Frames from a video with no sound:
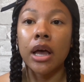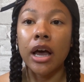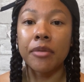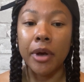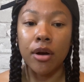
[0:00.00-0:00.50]

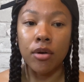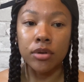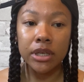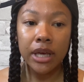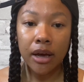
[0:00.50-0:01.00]
I have my
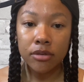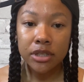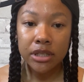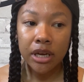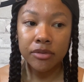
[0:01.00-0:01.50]
own
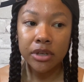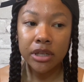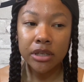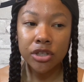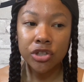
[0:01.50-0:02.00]
accounts and
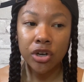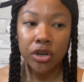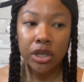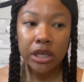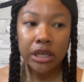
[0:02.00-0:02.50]
everything starting